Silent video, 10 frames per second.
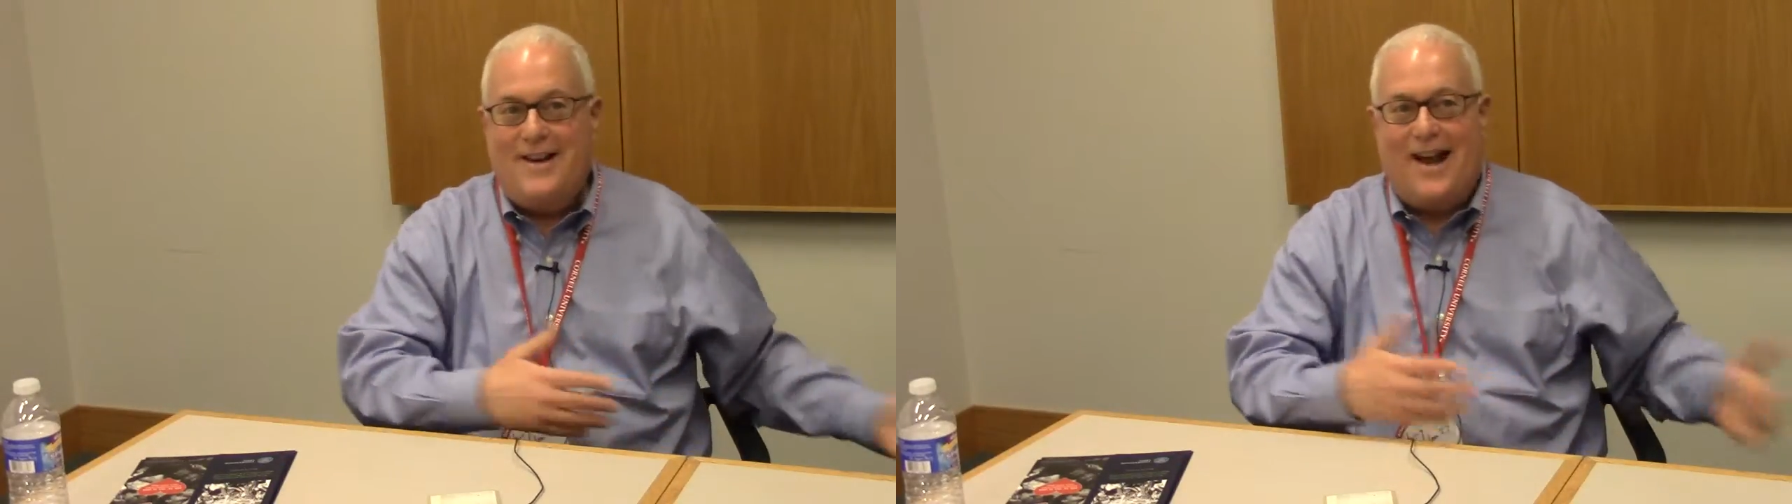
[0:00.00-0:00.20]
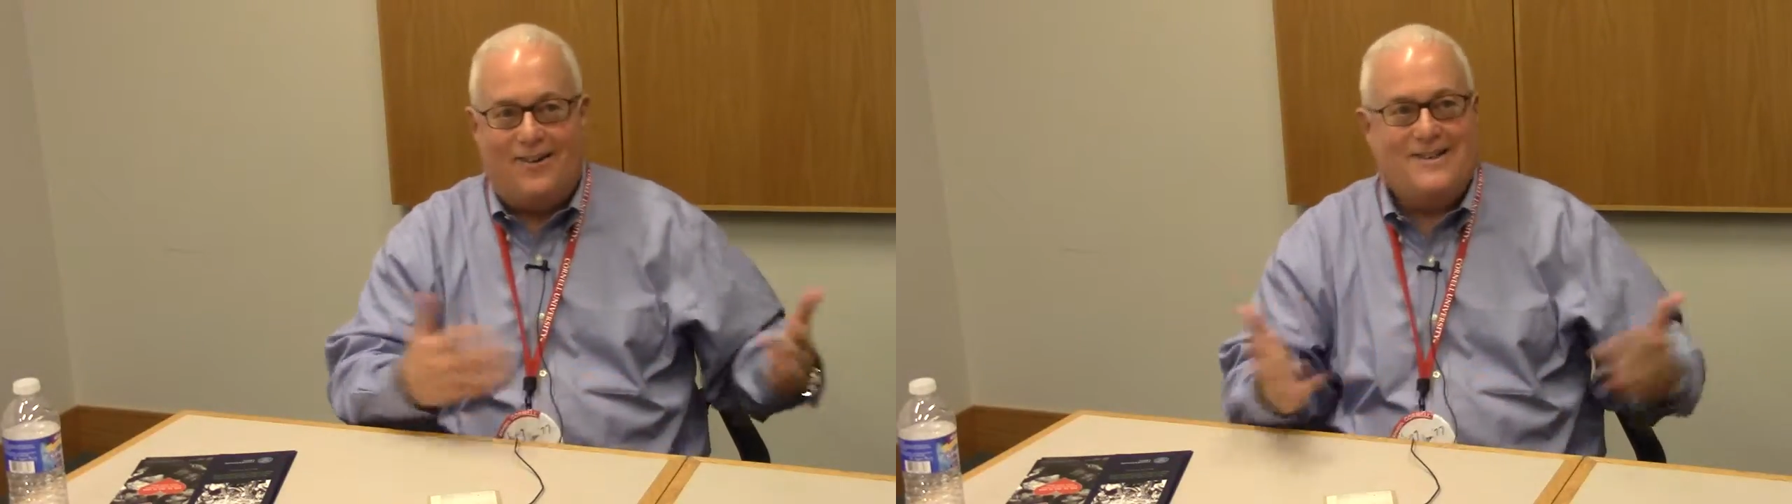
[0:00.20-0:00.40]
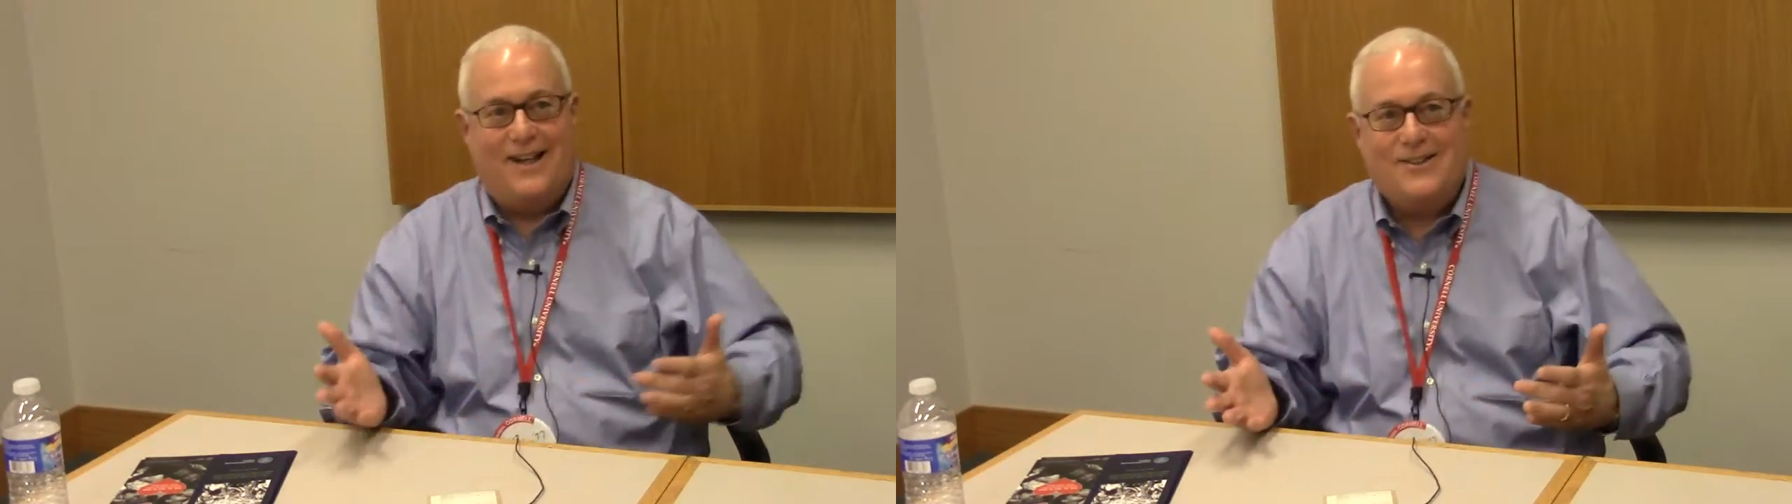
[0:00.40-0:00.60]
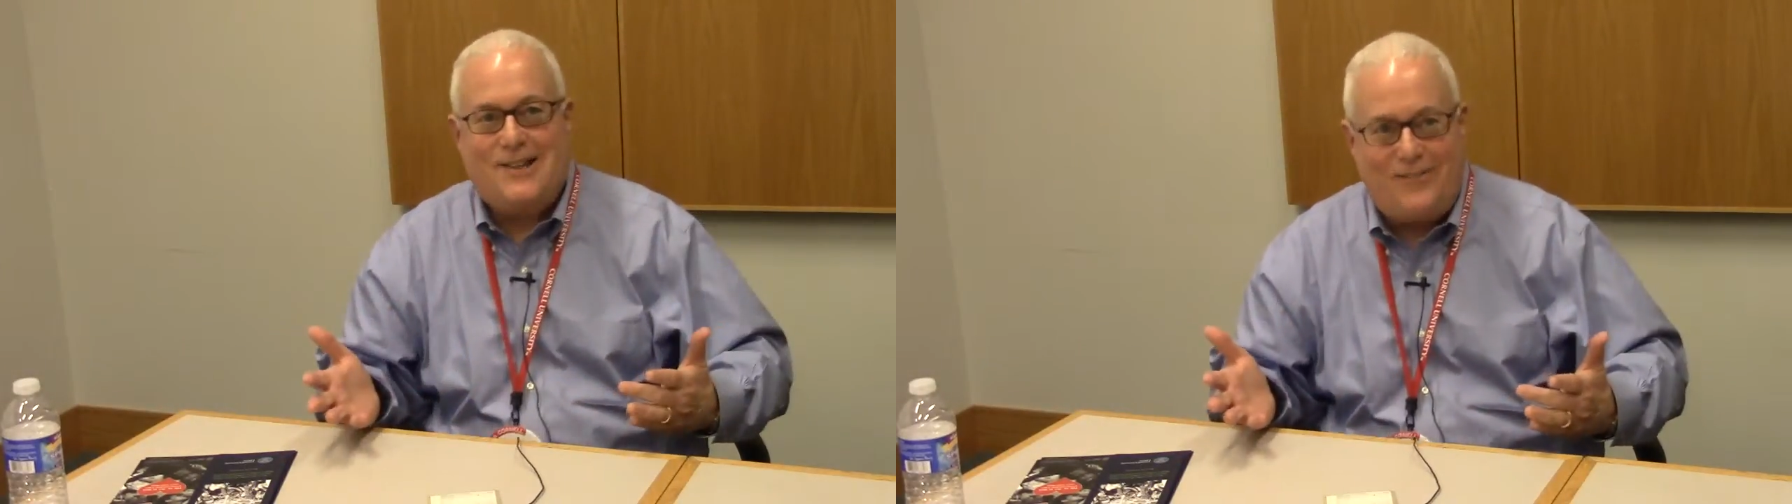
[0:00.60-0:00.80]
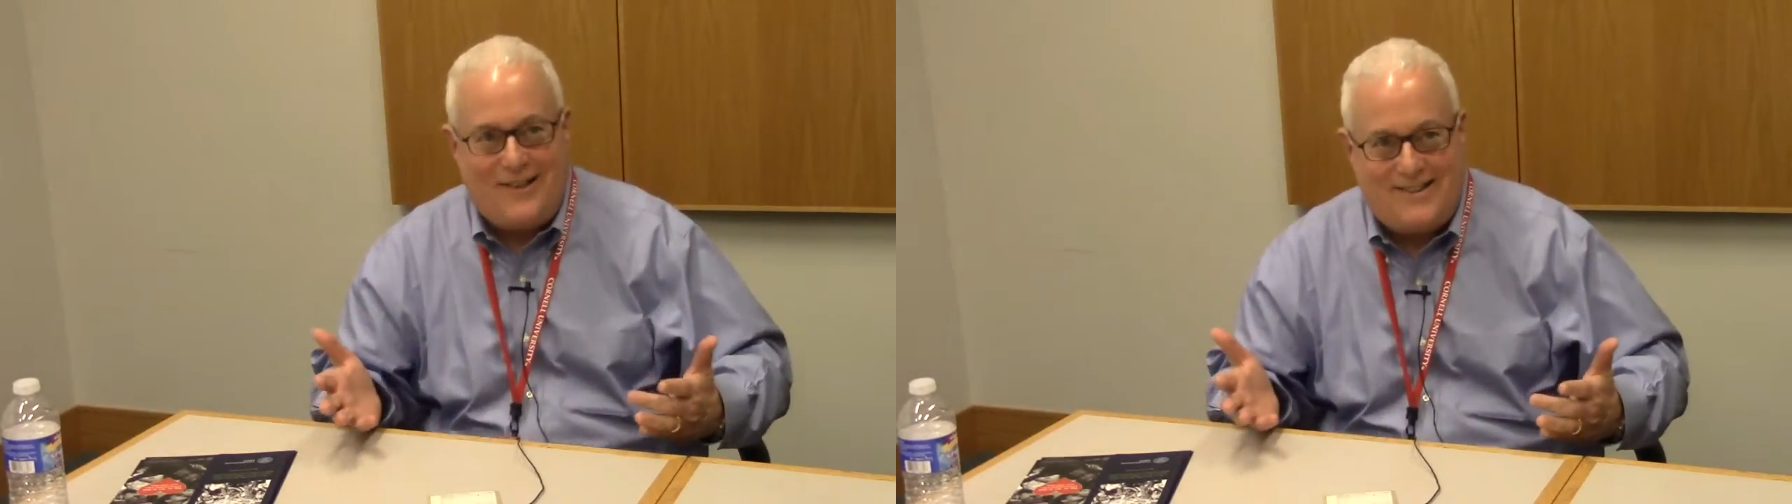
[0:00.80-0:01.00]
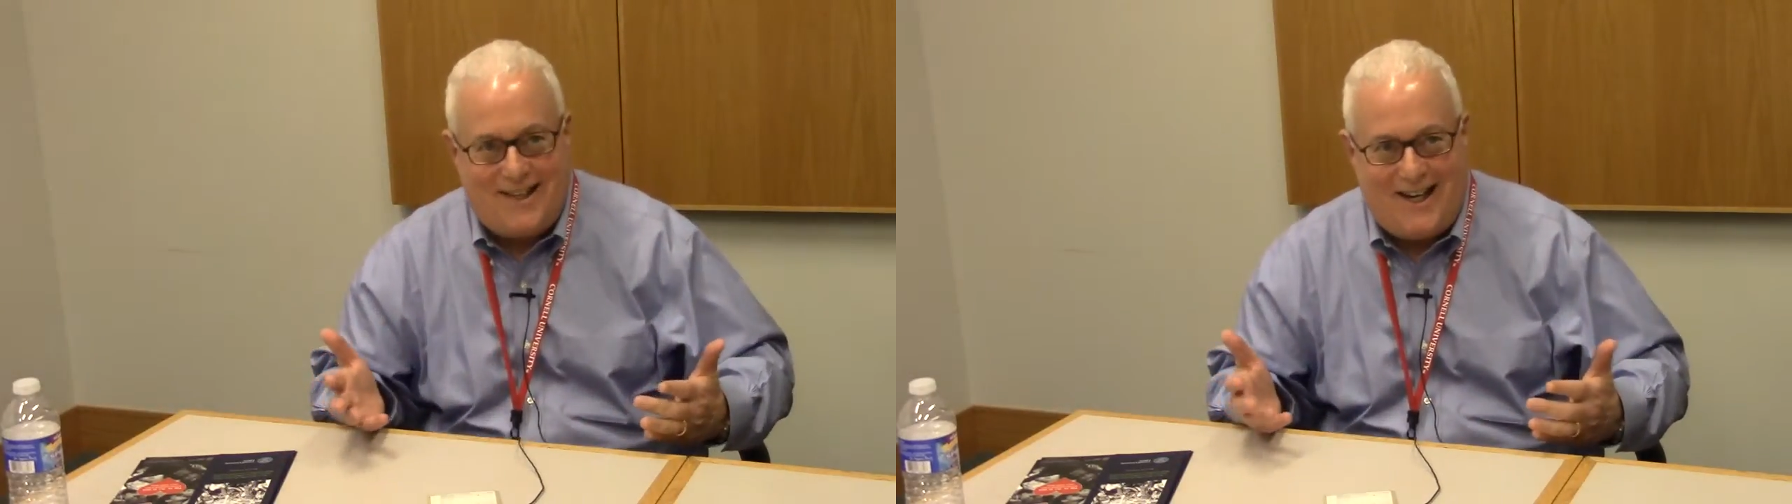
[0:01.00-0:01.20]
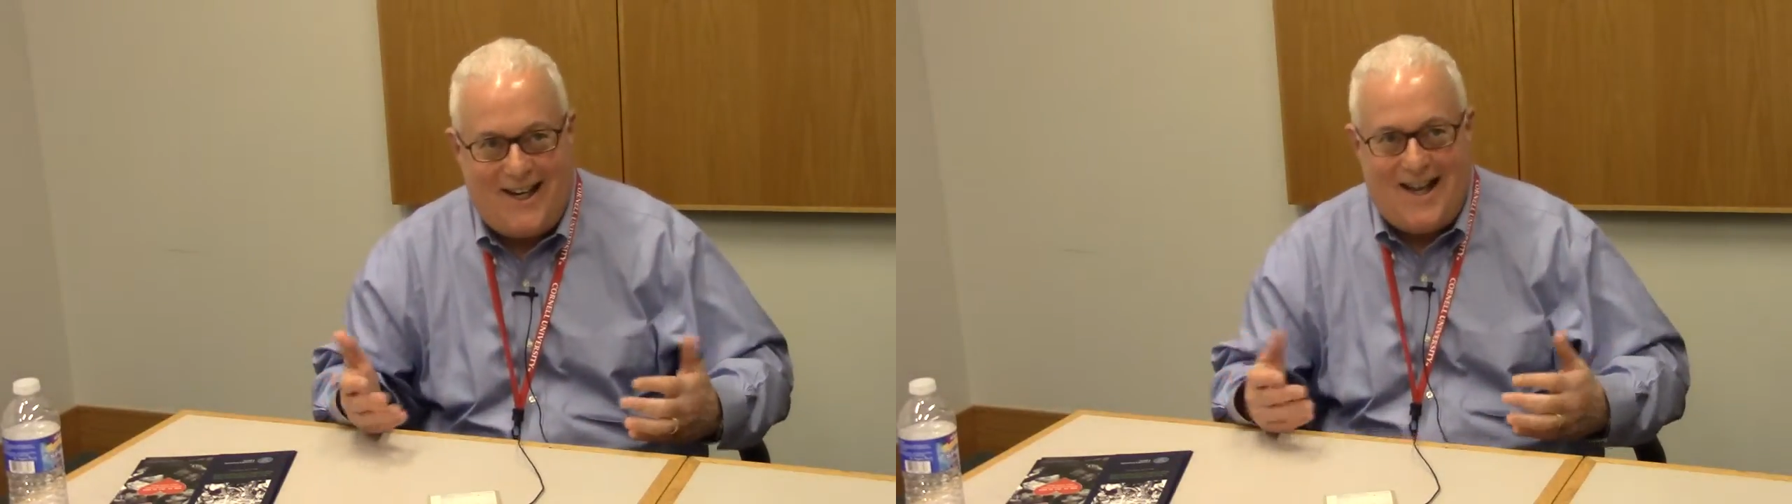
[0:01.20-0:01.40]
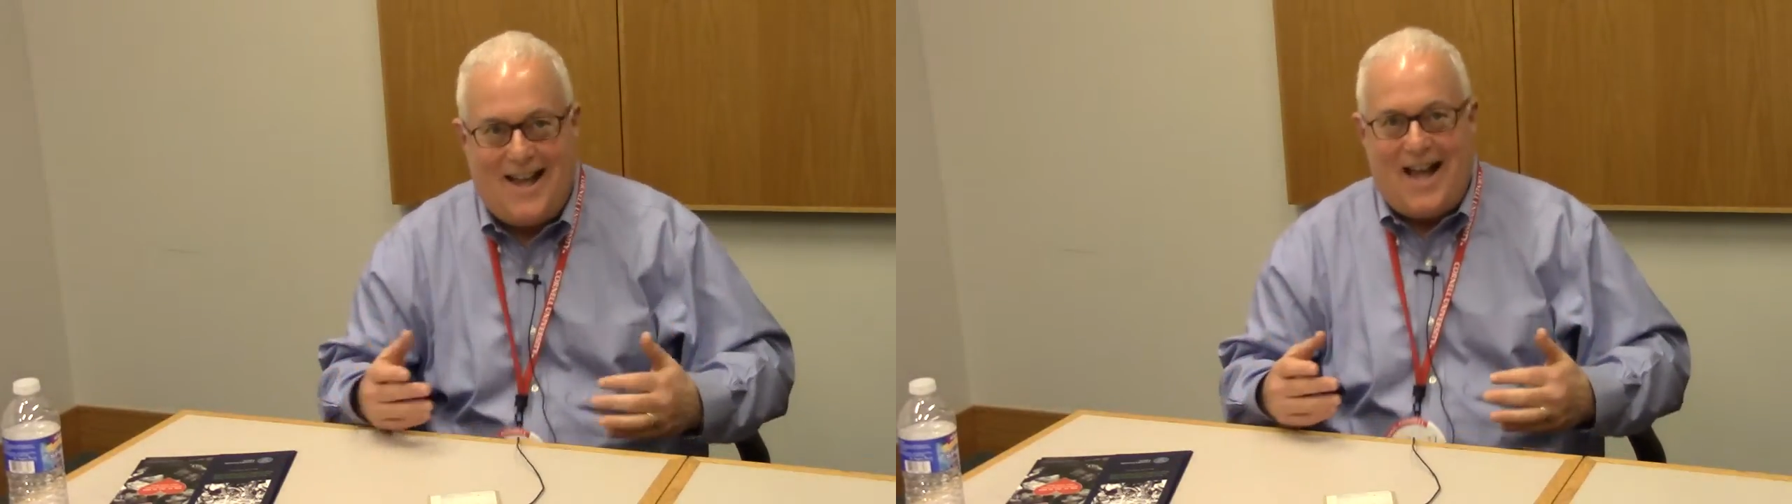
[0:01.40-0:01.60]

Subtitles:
Now it's LGBT.